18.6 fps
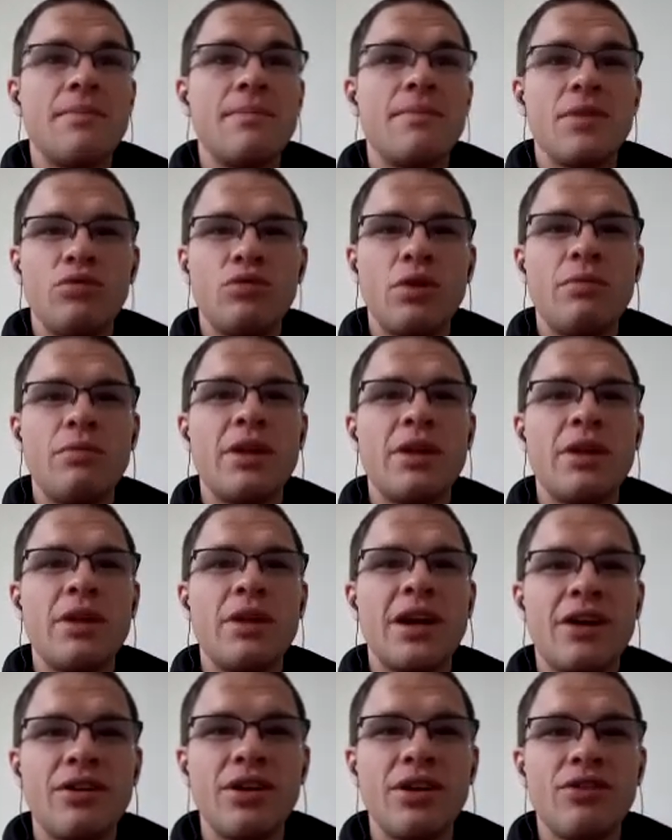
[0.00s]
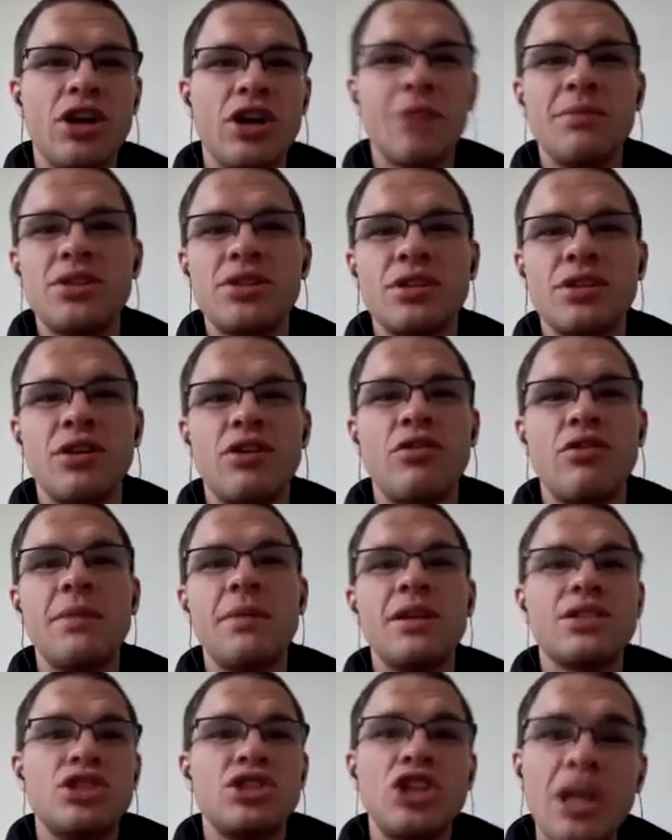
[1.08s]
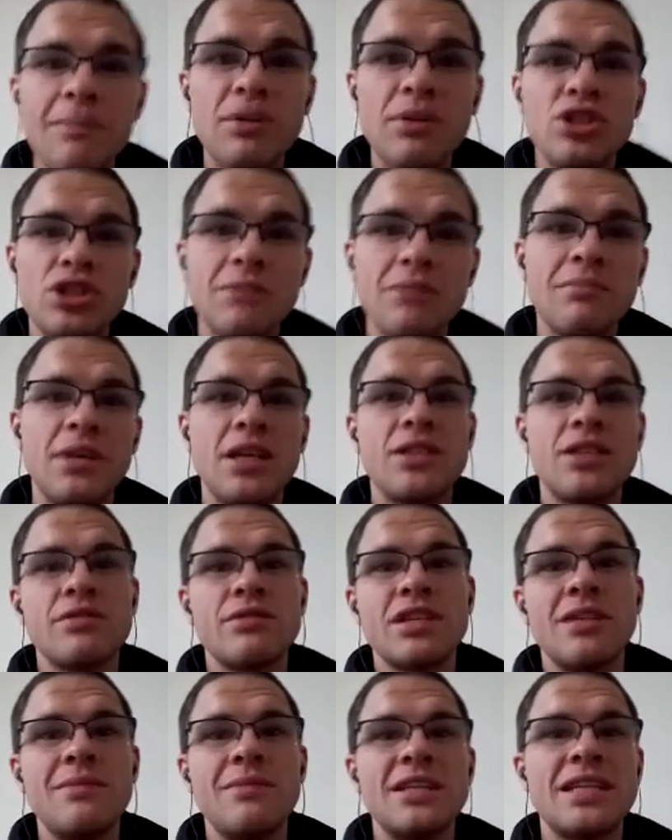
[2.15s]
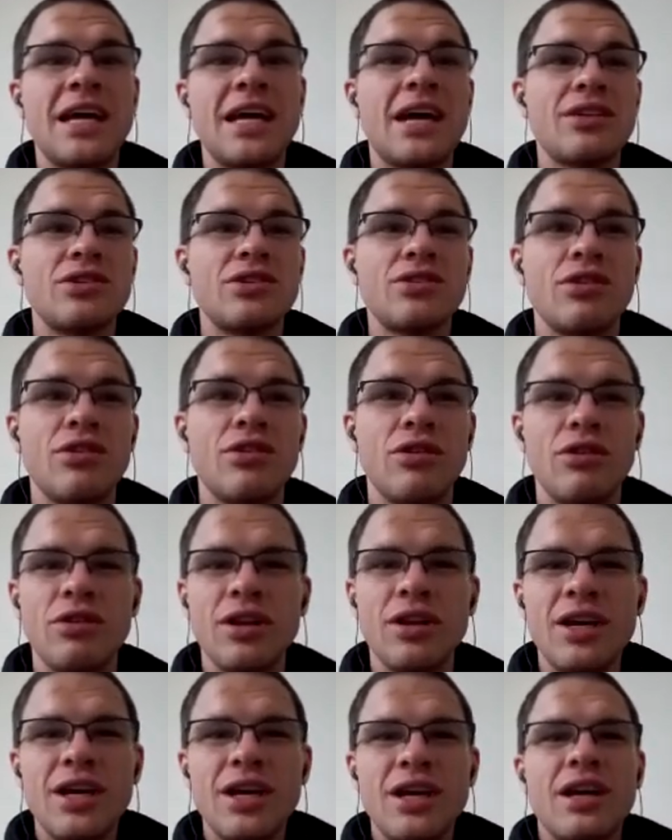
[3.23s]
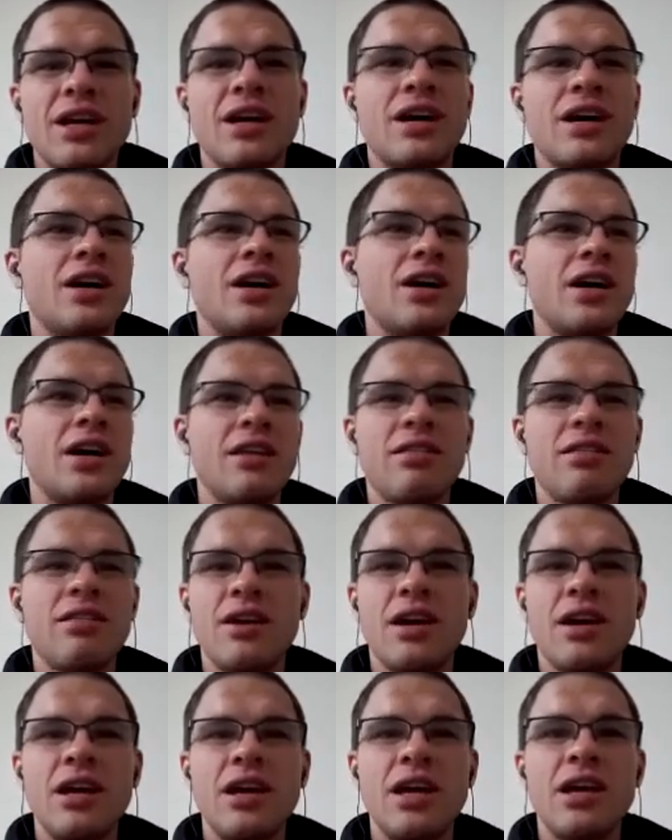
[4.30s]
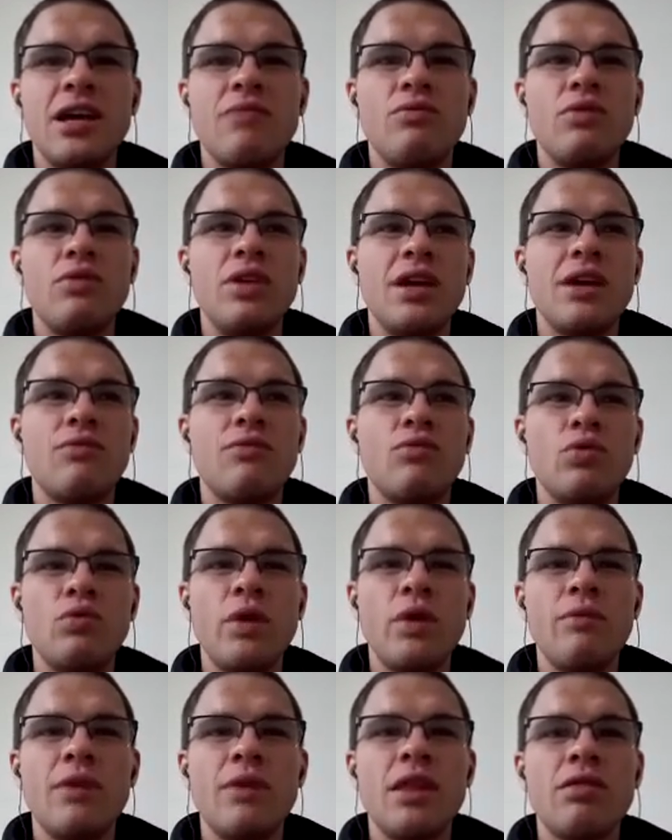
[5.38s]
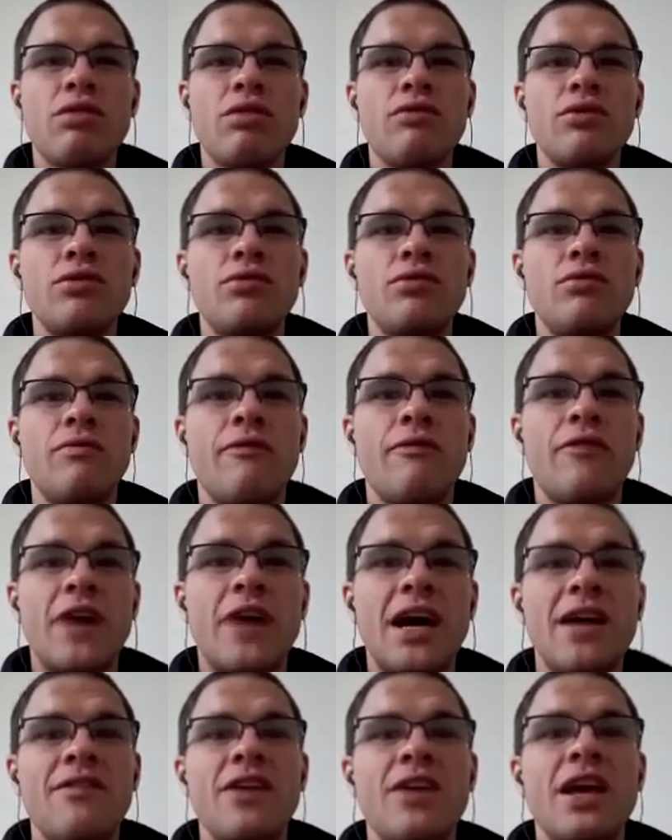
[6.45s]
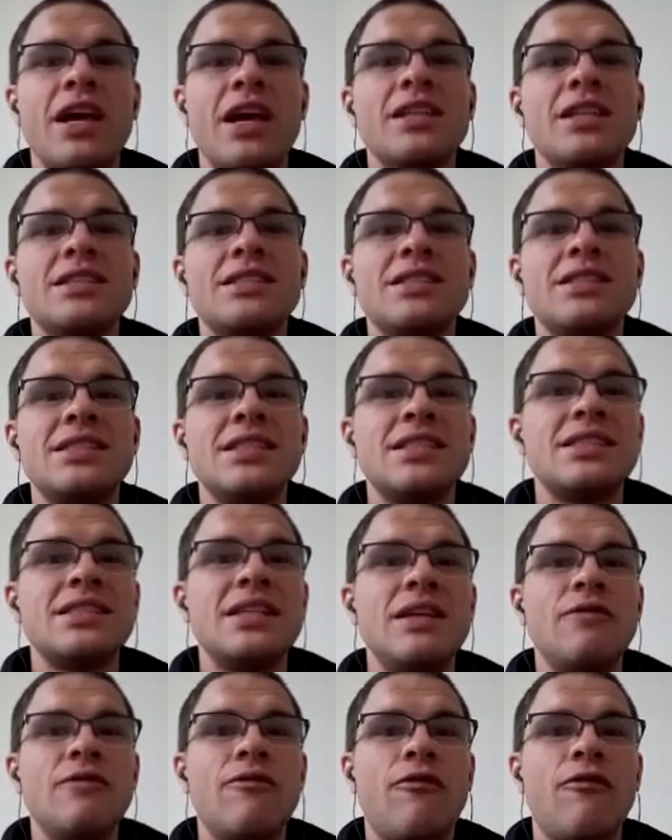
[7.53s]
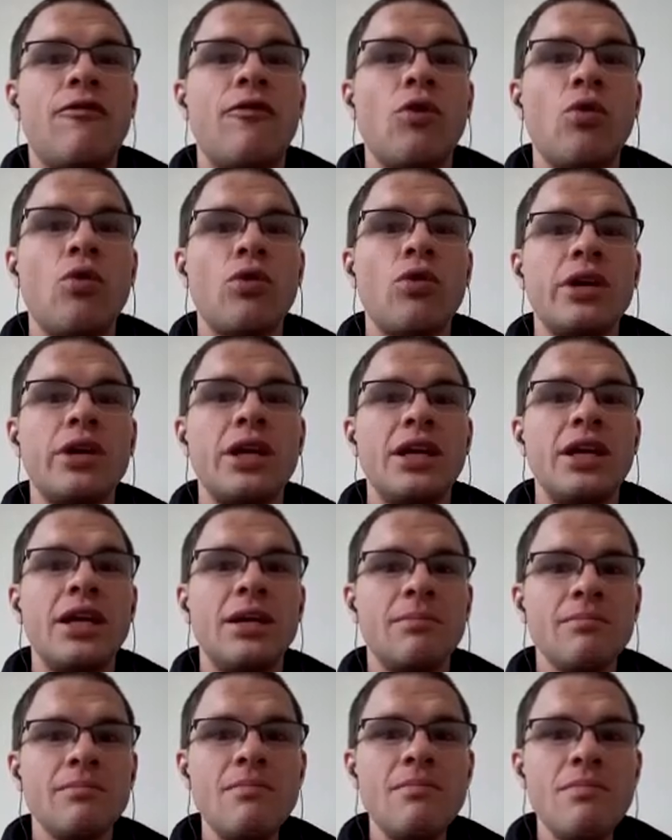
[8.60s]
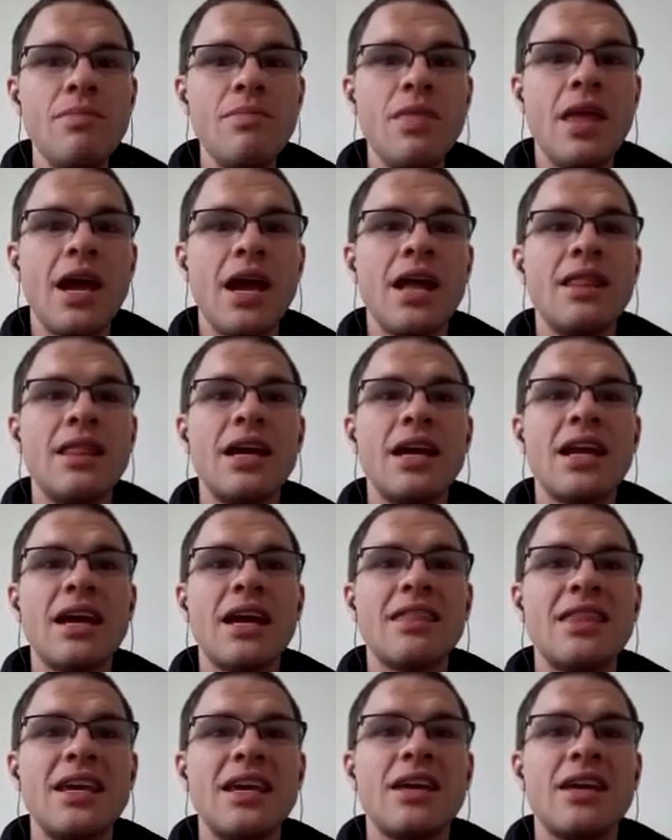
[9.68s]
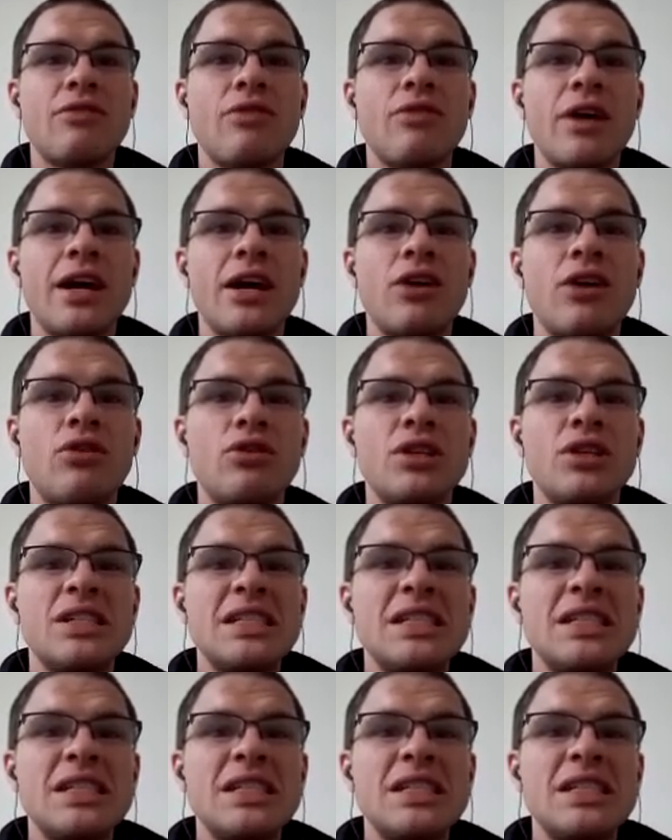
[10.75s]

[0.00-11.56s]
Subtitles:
we went out incredibly slow. I mean, it's a championship meet, so it's going to be tactical. We went through 5K in 1640, and then I think at around